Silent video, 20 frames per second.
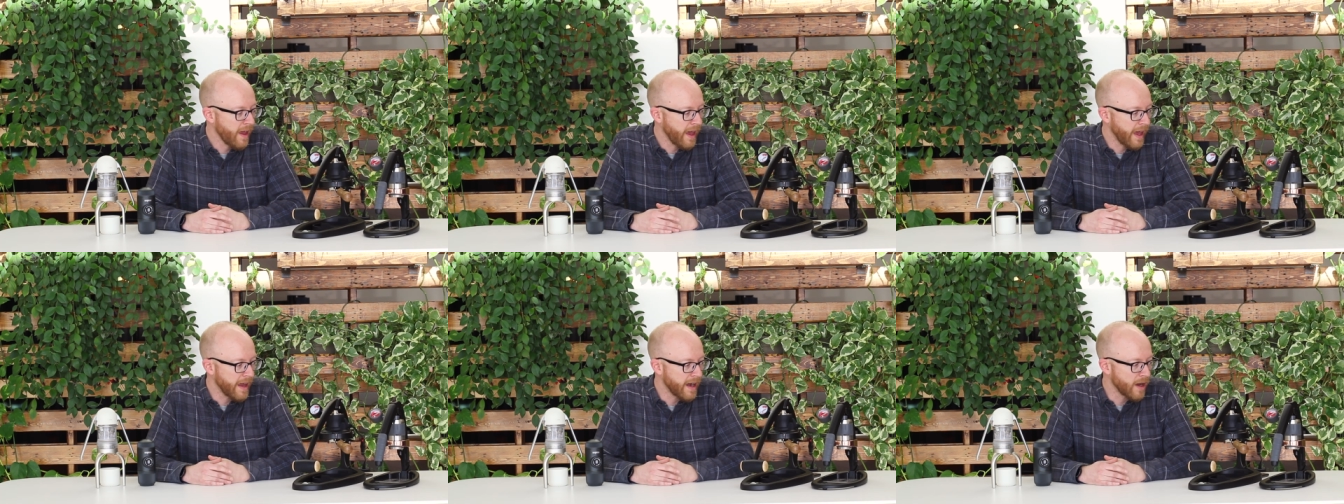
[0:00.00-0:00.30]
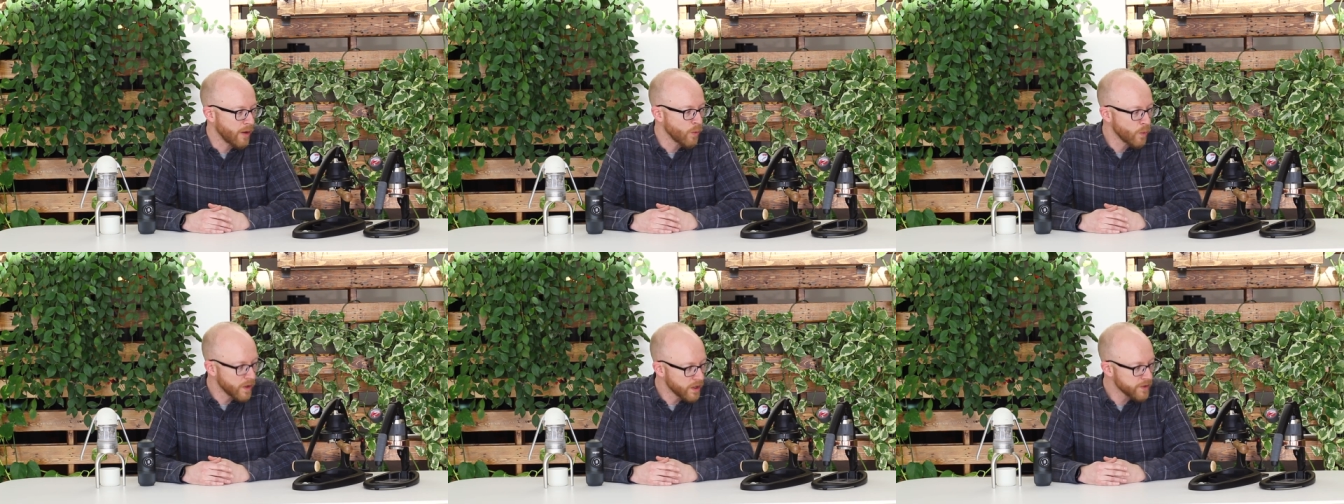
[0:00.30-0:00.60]
And
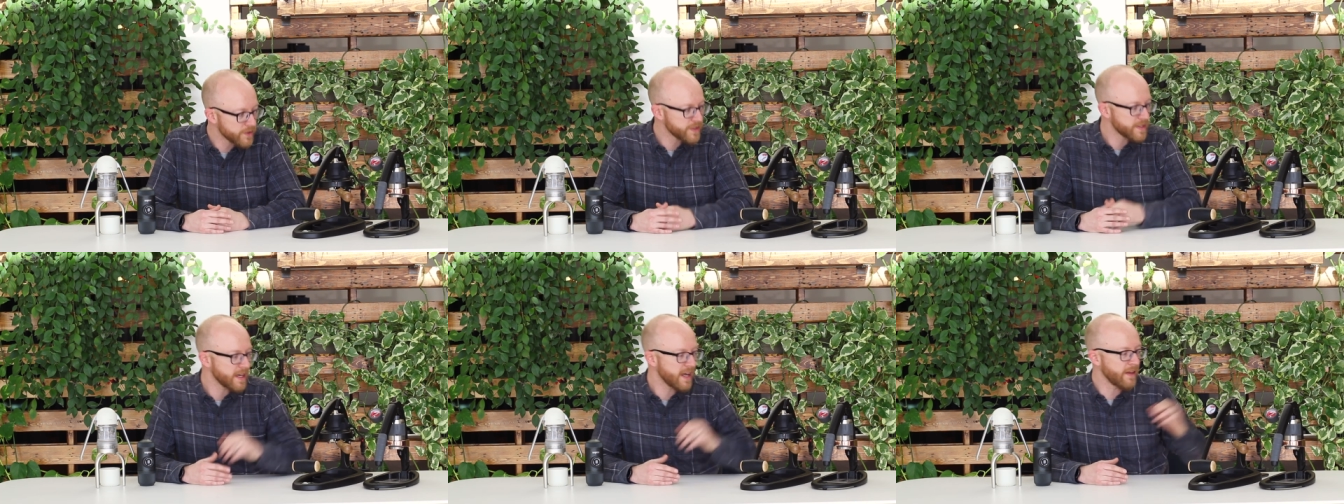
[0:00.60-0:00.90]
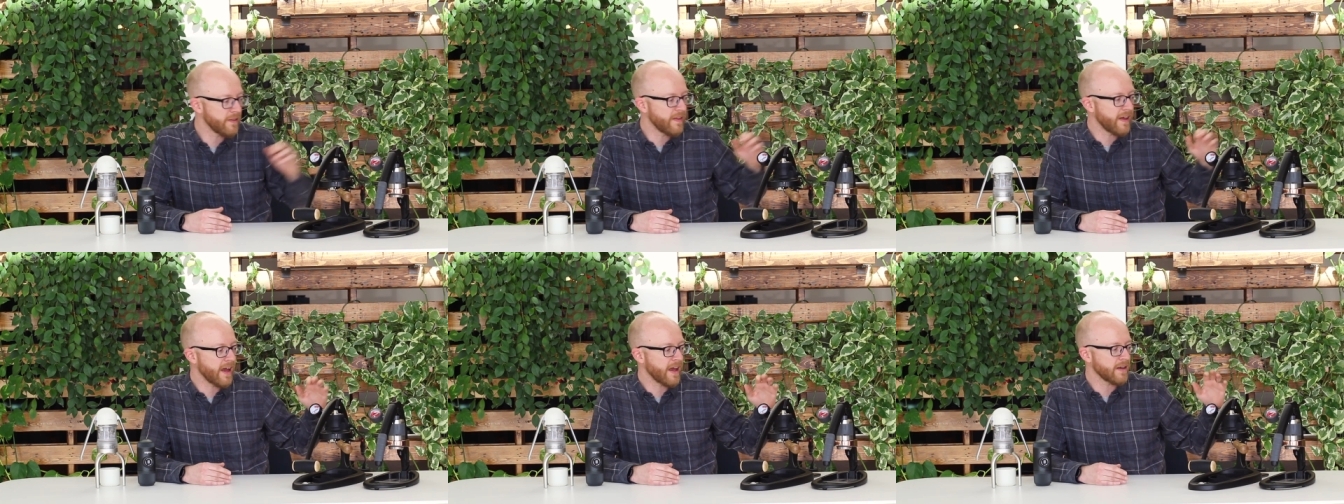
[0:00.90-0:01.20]
I will
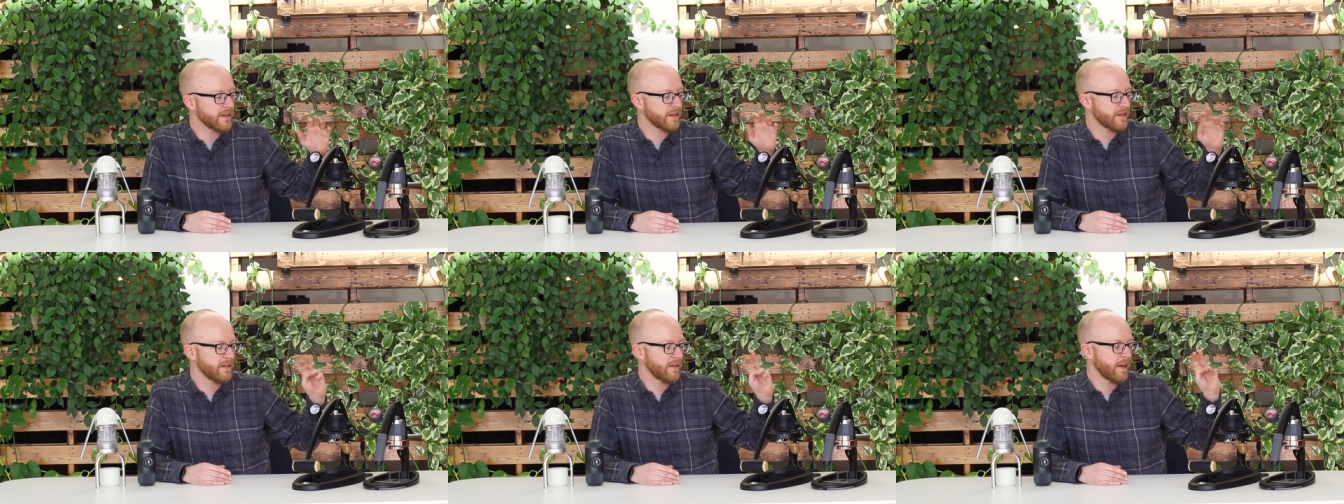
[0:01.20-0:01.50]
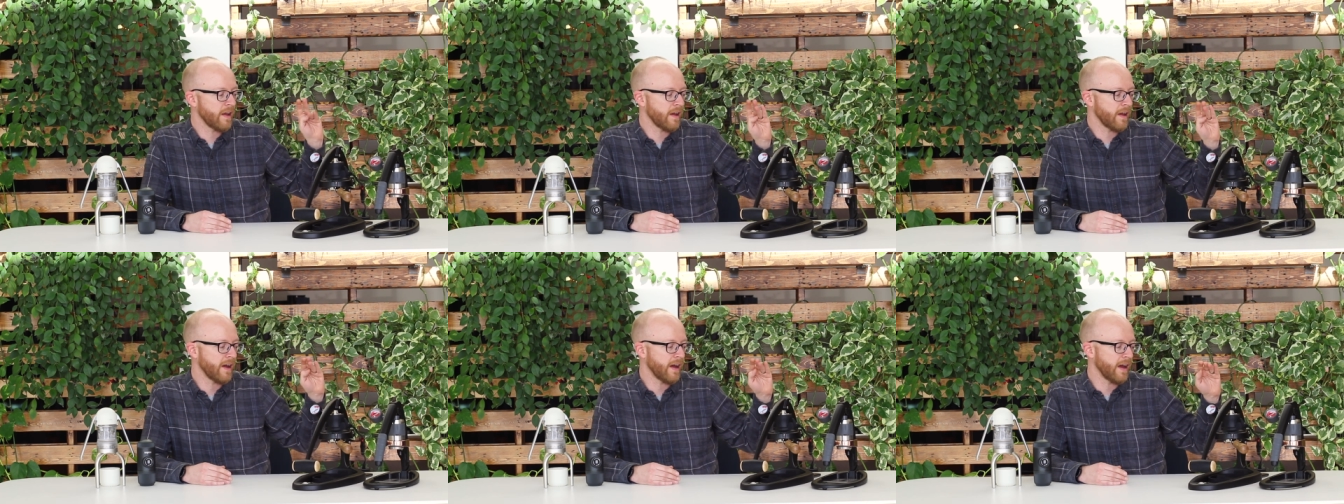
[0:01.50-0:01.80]
say that
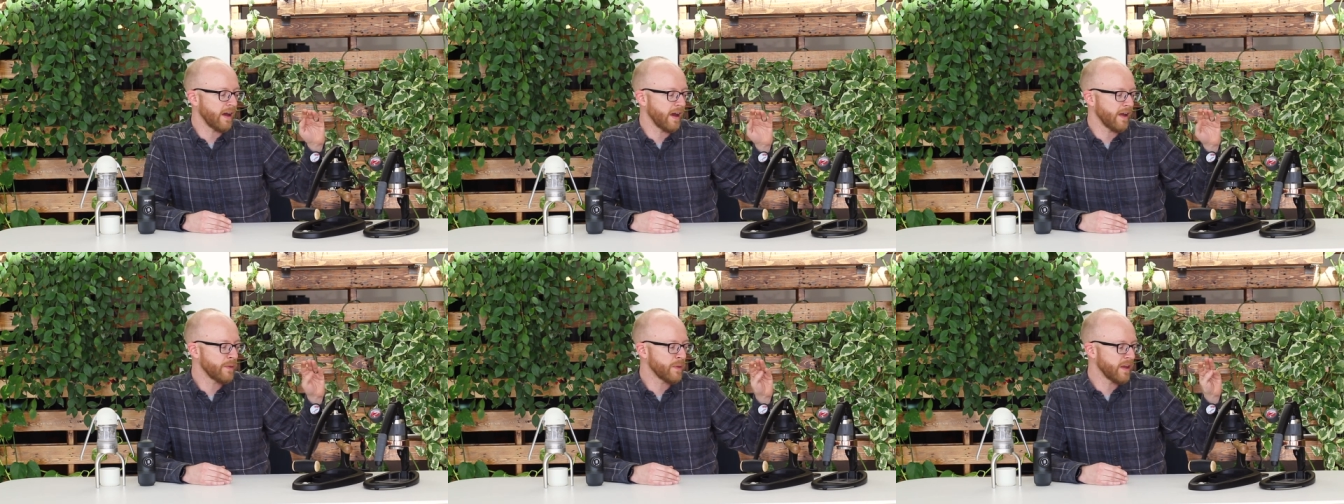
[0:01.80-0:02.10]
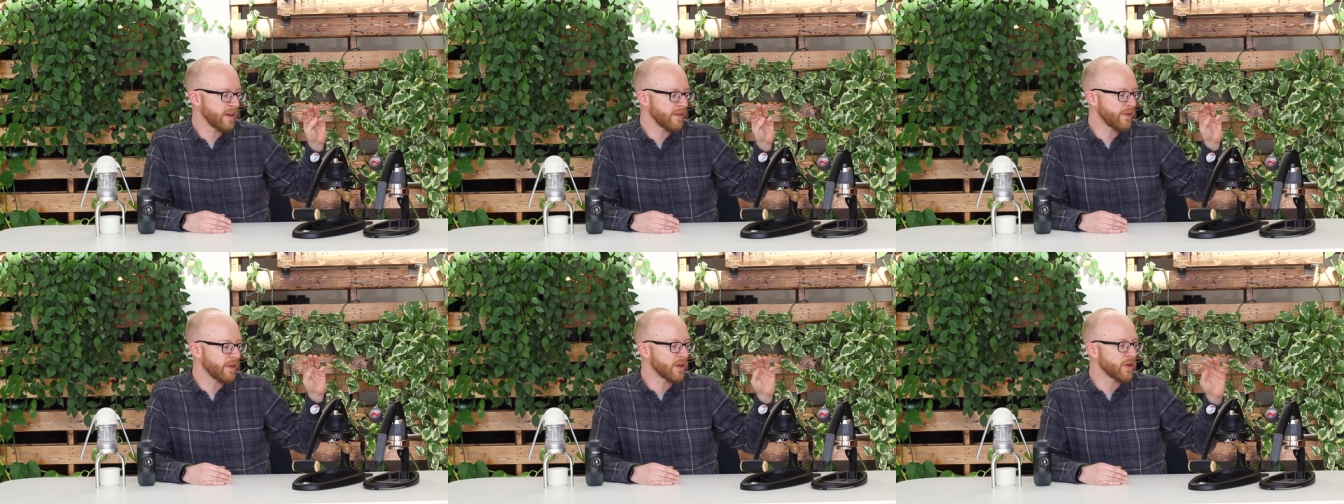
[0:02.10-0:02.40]
I
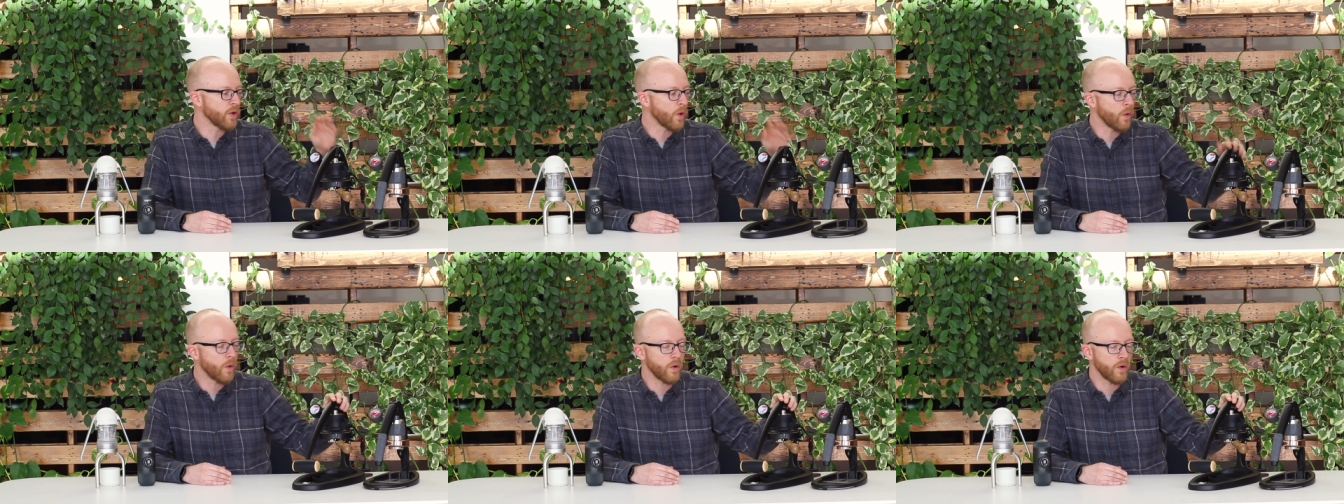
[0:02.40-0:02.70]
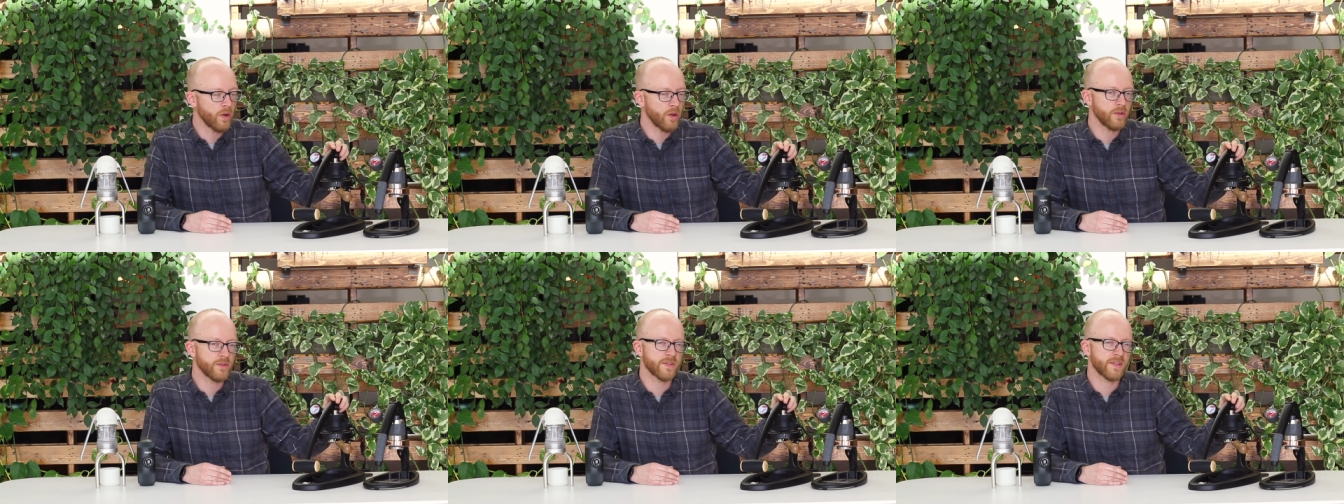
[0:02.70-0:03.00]
think the
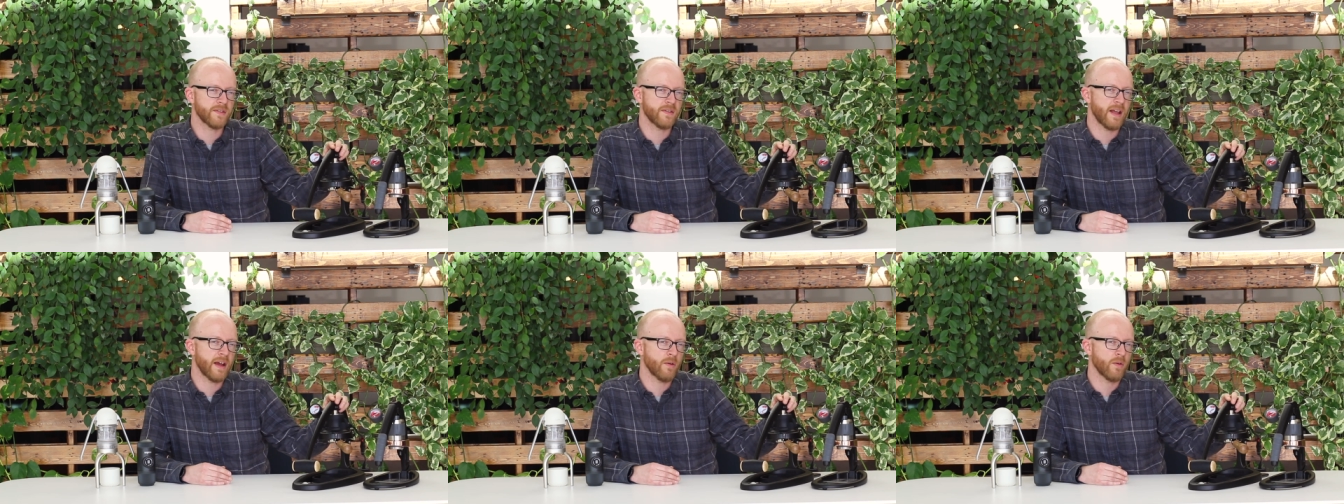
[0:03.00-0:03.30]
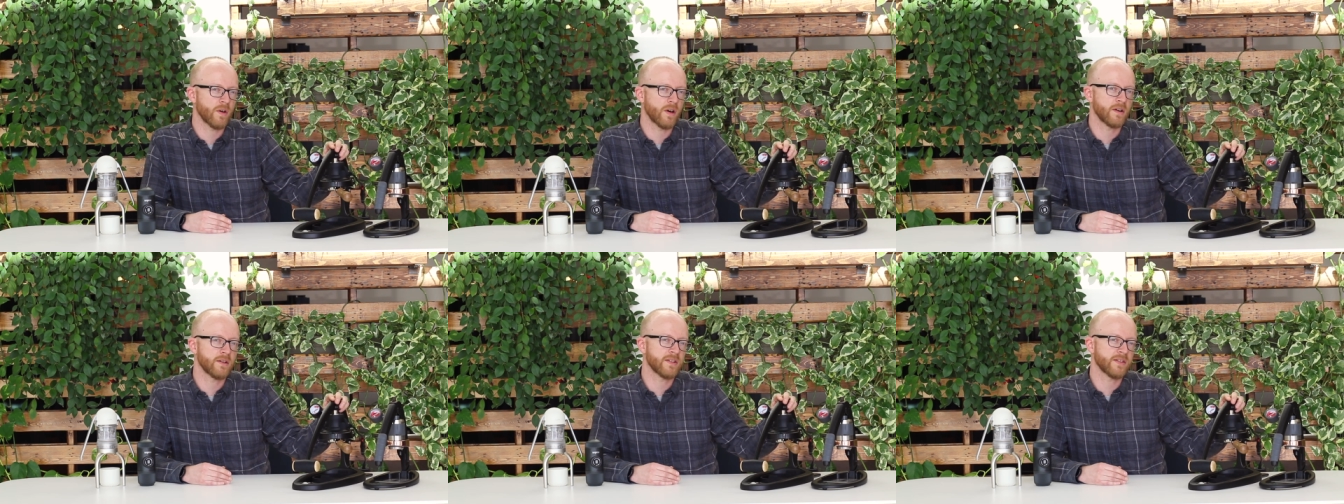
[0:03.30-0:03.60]
goals that
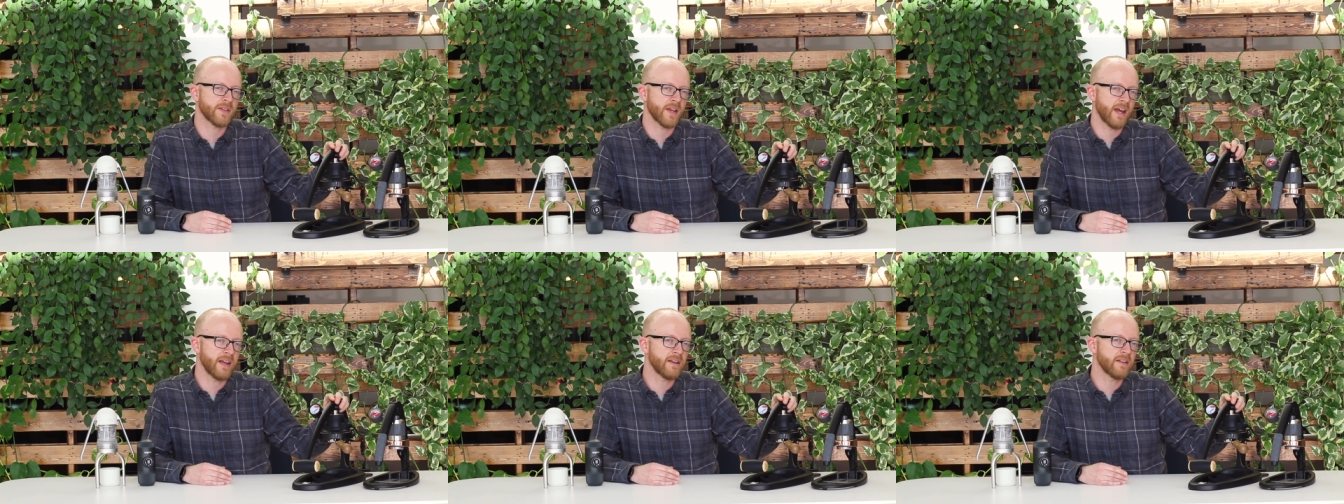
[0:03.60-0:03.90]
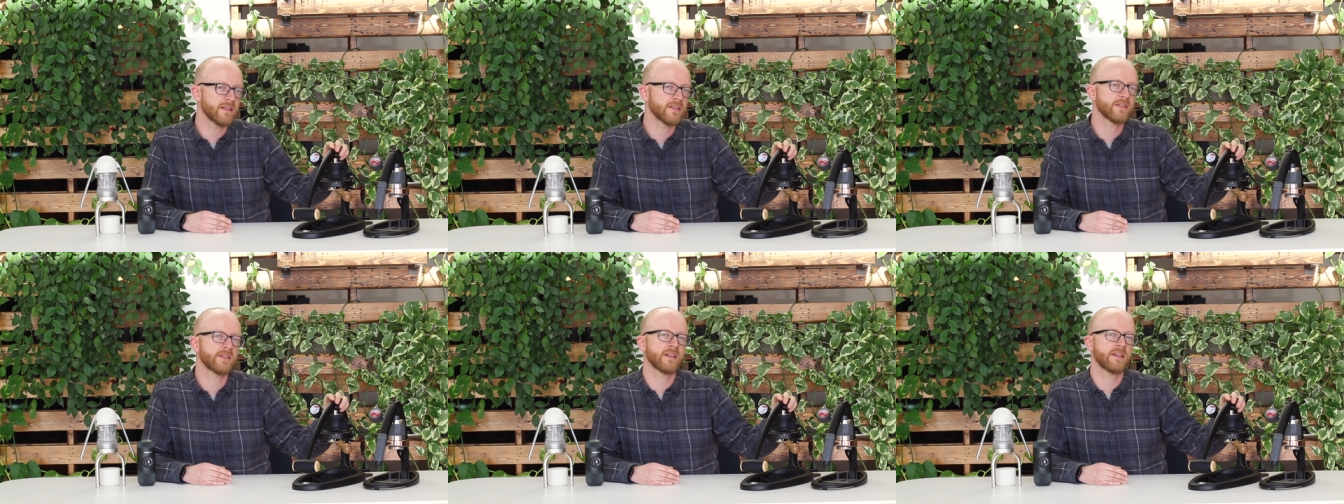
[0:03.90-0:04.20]
were designed
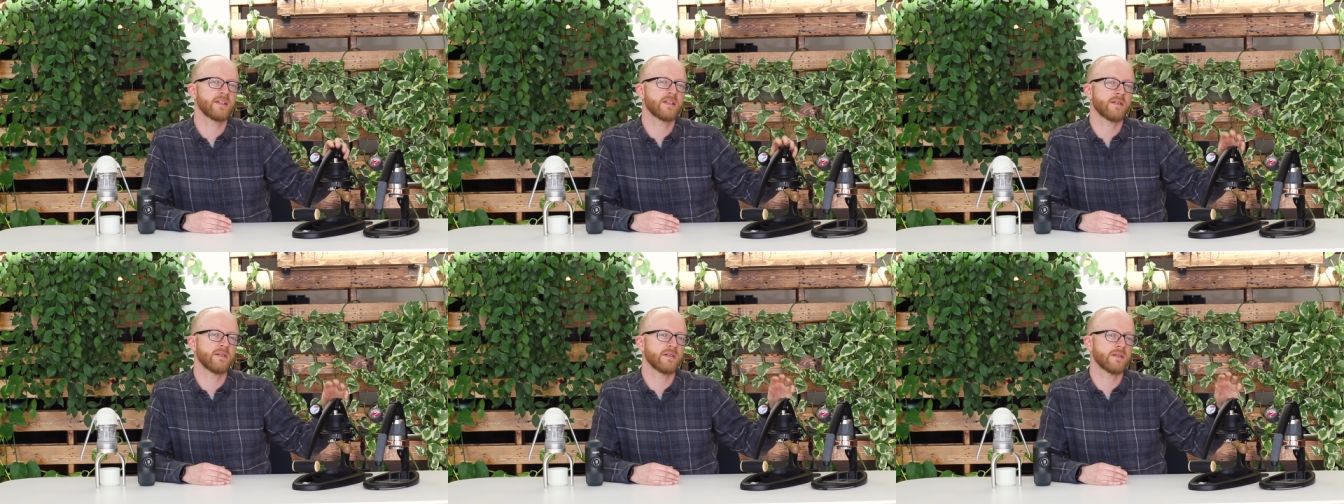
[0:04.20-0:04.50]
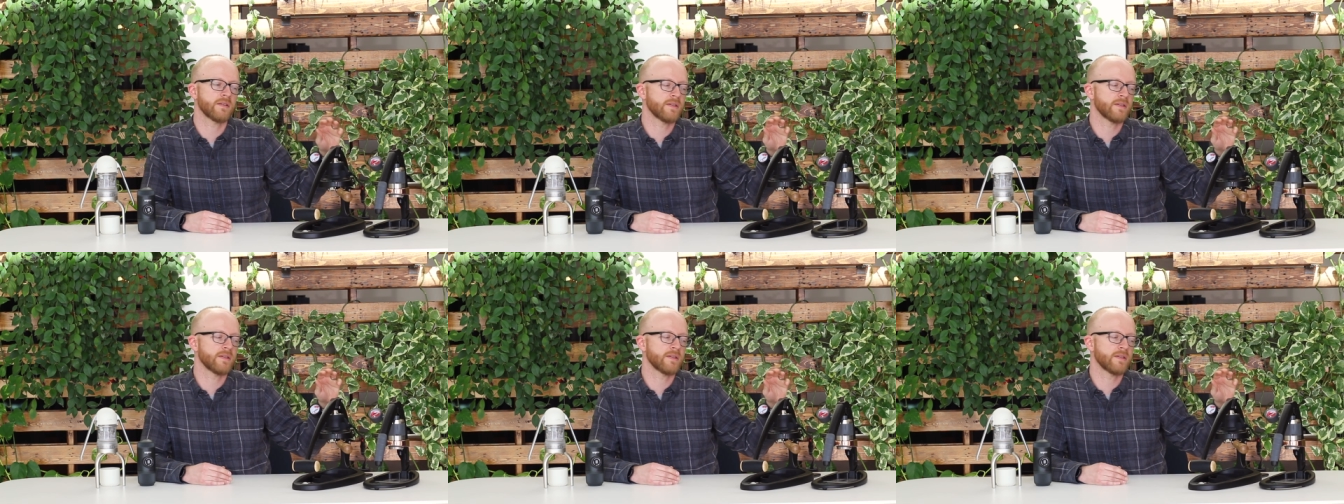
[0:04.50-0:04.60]
in this thing to,